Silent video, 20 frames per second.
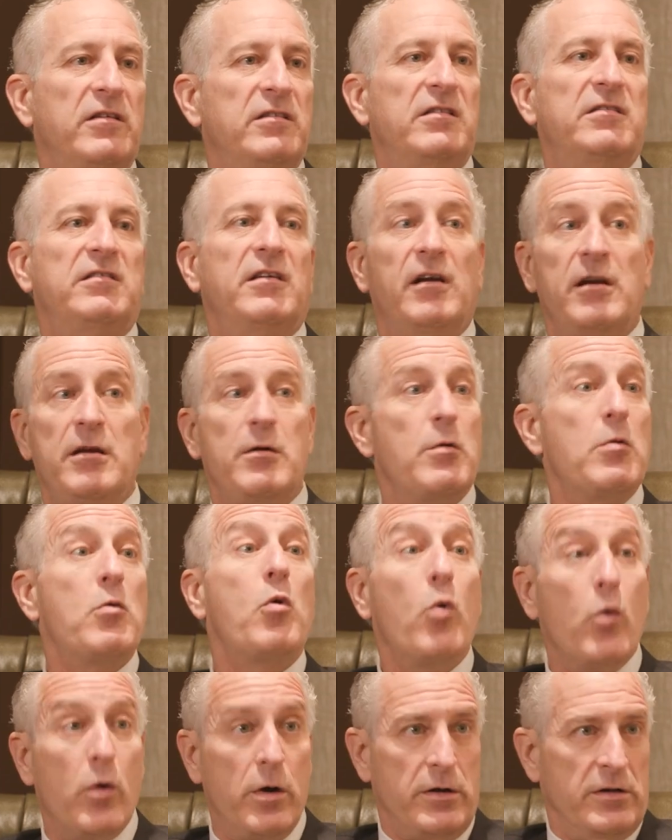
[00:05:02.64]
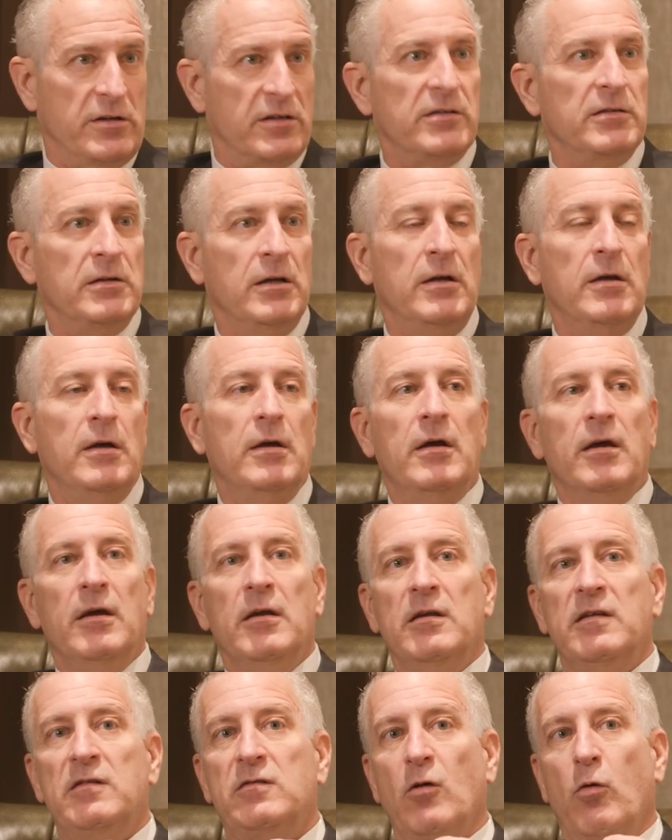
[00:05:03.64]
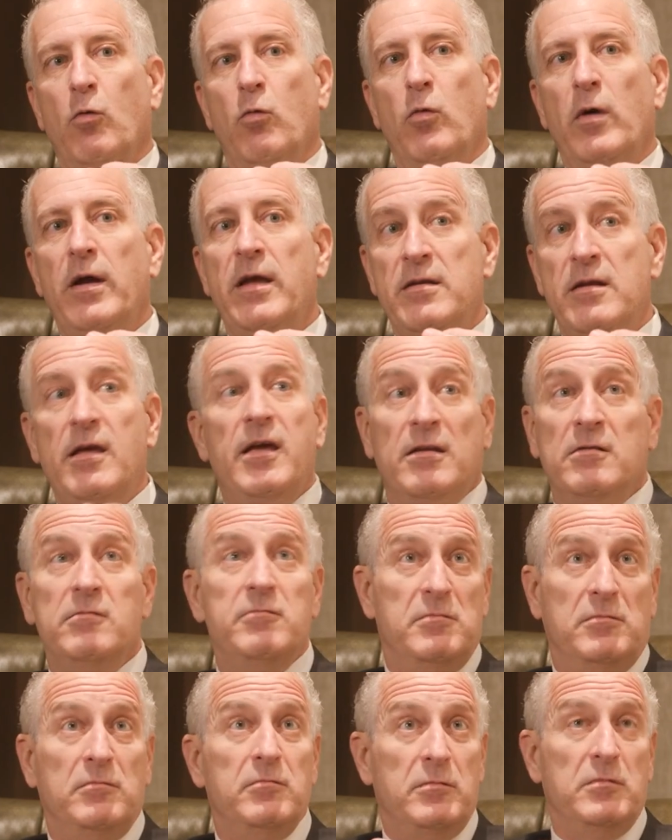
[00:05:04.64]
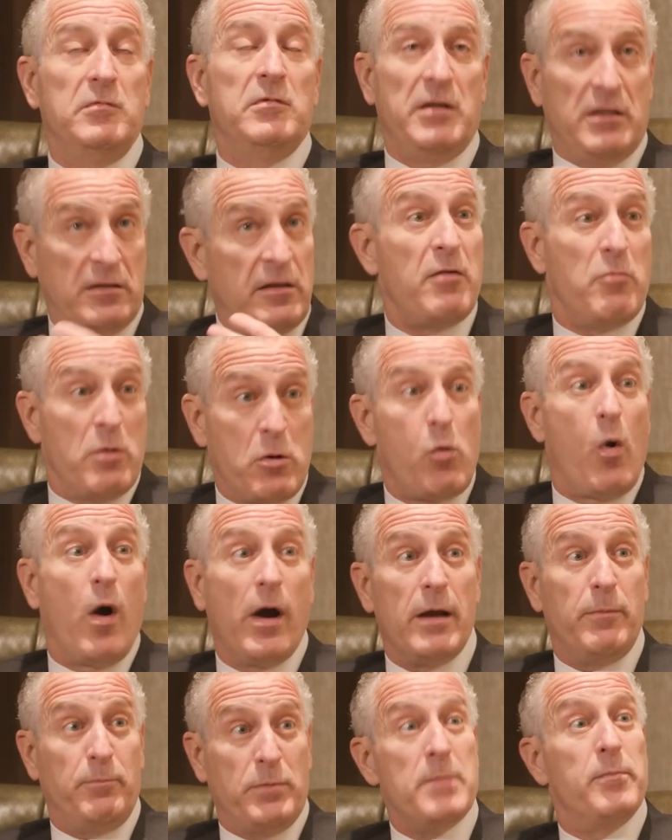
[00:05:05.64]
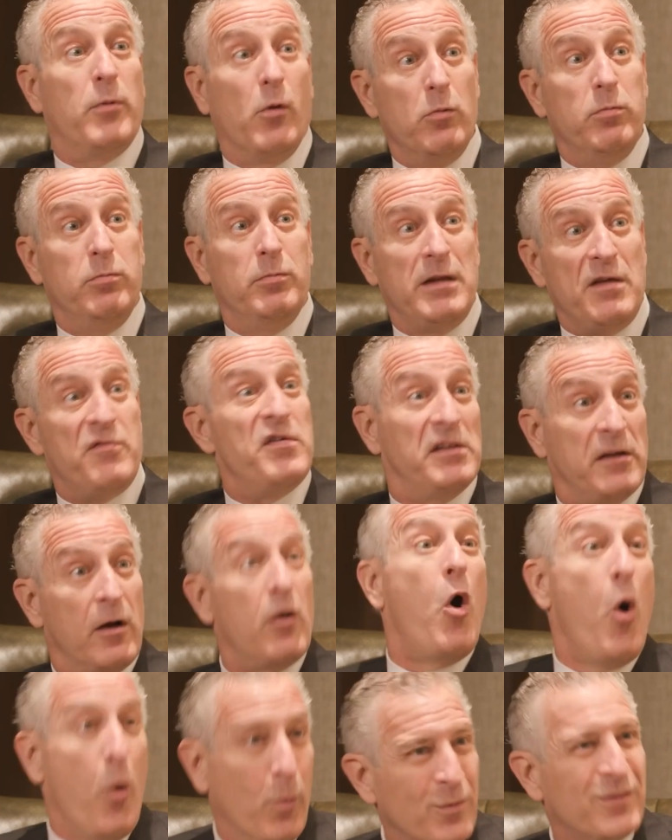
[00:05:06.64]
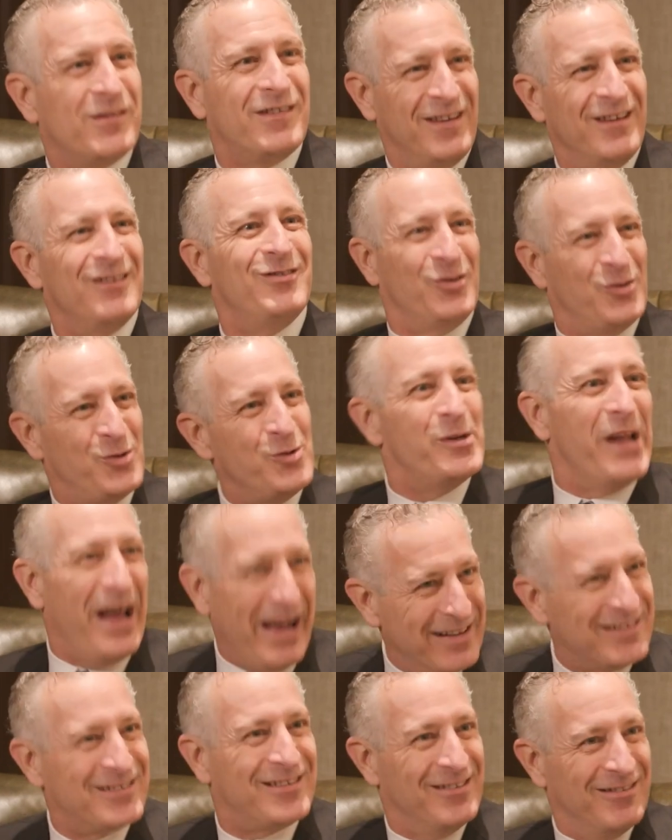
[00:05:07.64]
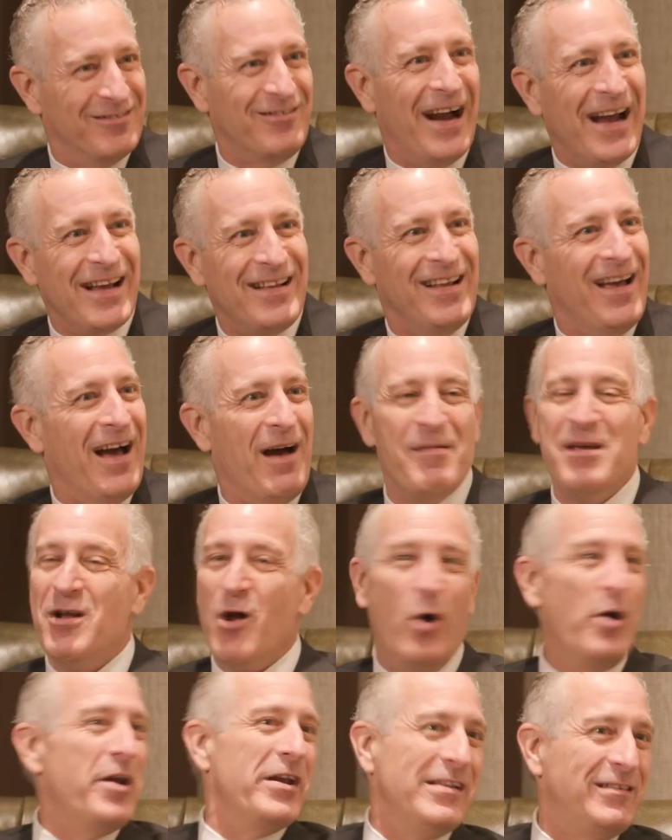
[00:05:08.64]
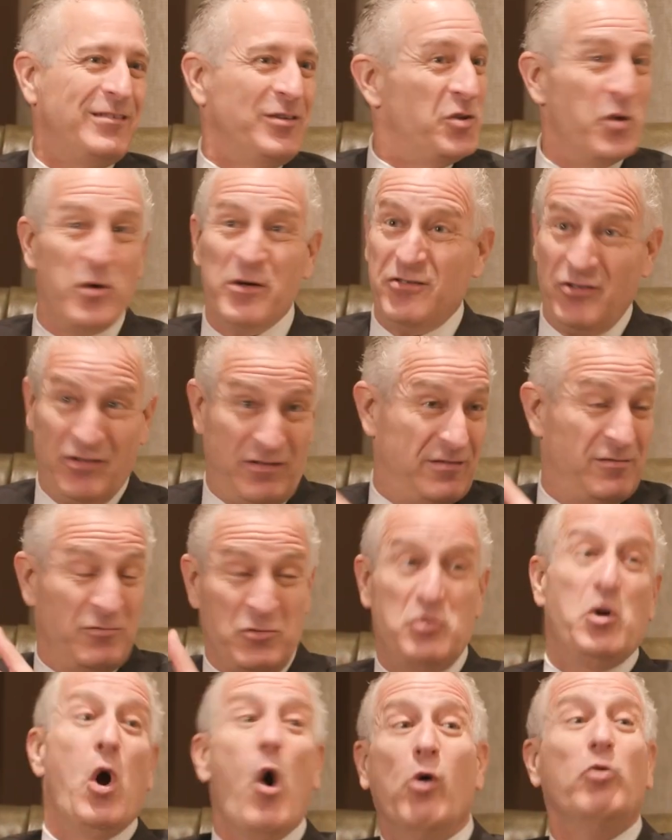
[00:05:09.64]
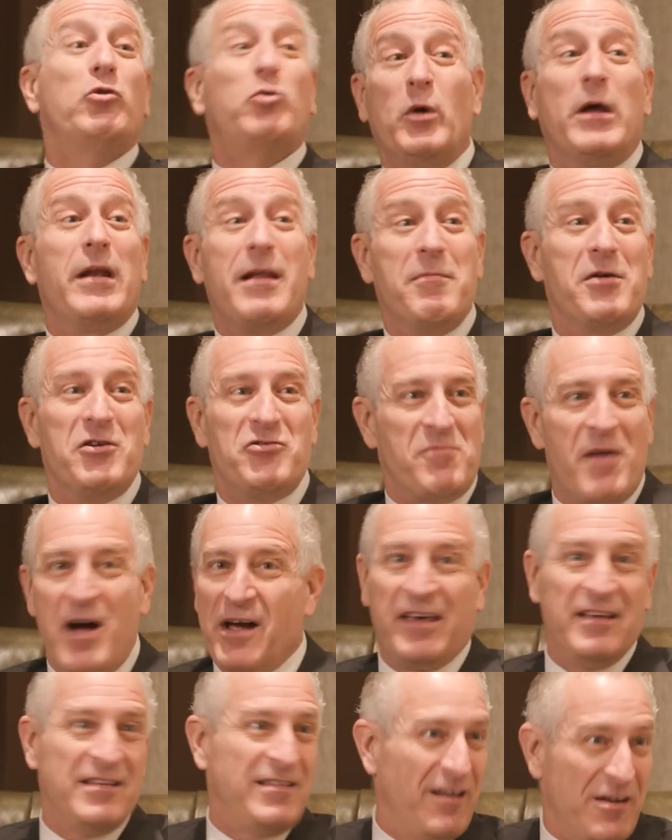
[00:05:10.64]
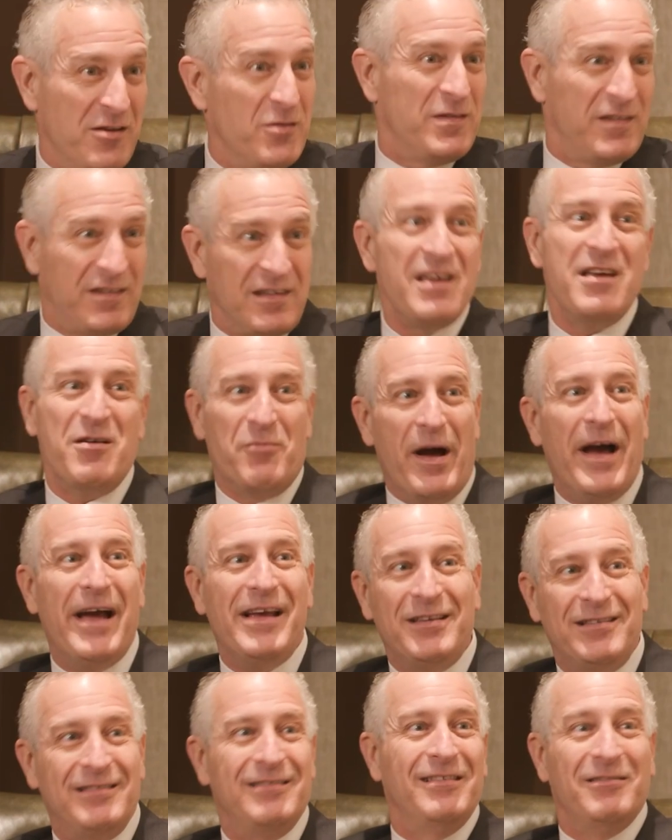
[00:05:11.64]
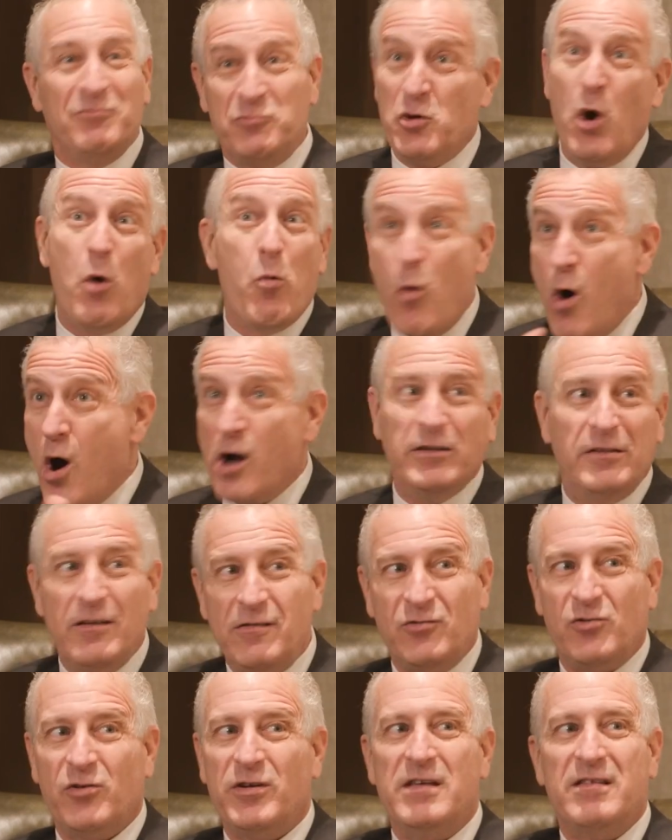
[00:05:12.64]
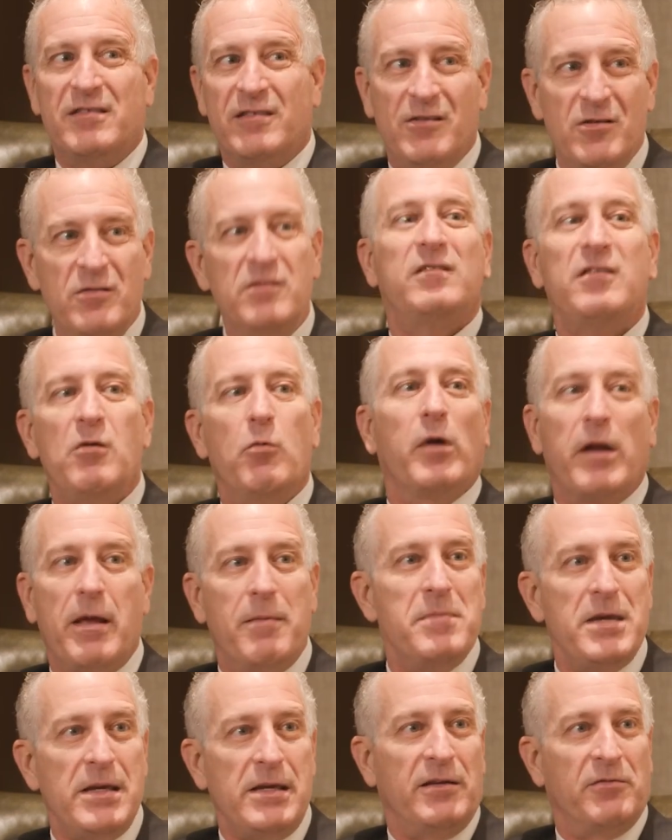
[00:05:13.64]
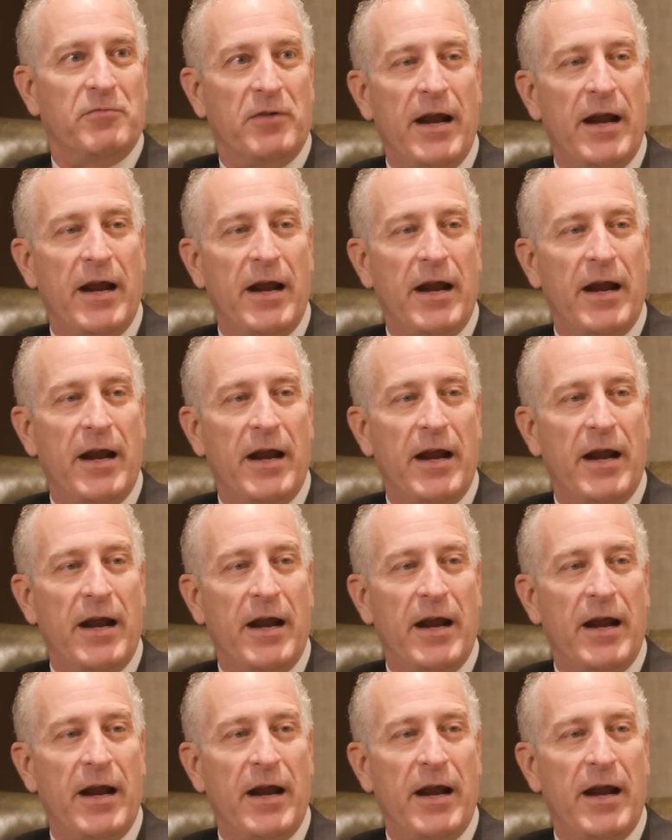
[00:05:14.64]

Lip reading: necessarily recorded. So, and they require people leaving their homes to do that, right? I mean, all you need to do is just go to an emerging market and you see, right? Walk the streets and you see what I mean,